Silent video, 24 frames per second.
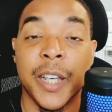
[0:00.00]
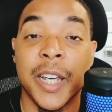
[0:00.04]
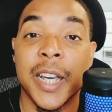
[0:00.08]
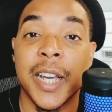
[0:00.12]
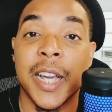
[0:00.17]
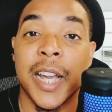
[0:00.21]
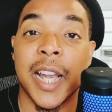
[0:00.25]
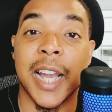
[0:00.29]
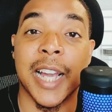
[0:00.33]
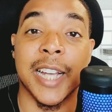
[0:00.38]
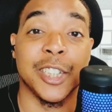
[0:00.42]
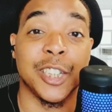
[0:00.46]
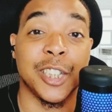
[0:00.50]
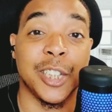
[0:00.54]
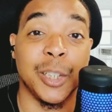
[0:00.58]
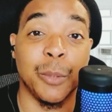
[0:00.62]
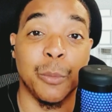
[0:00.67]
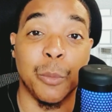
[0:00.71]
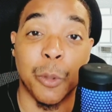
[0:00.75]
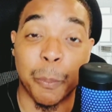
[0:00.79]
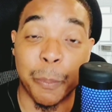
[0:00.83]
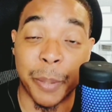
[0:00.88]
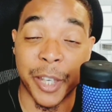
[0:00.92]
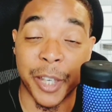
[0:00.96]
and she will
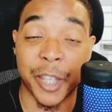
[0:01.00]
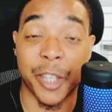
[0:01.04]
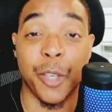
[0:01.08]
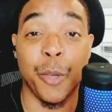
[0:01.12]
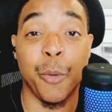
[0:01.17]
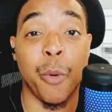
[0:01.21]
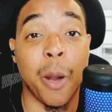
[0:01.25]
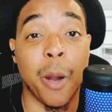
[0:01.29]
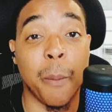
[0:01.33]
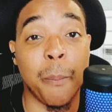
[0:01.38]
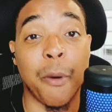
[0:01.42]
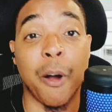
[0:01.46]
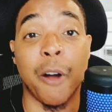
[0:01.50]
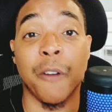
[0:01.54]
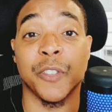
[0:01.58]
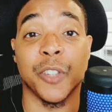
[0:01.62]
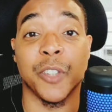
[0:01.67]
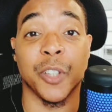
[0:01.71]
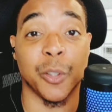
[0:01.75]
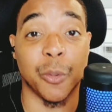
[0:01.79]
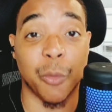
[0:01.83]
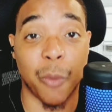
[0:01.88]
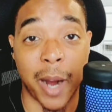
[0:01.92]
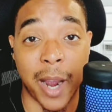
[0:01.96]
pick you up off the
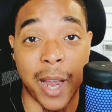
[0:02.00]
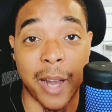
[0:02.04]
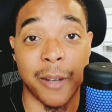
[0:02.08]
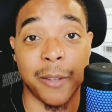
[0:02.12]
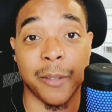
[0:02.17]
ground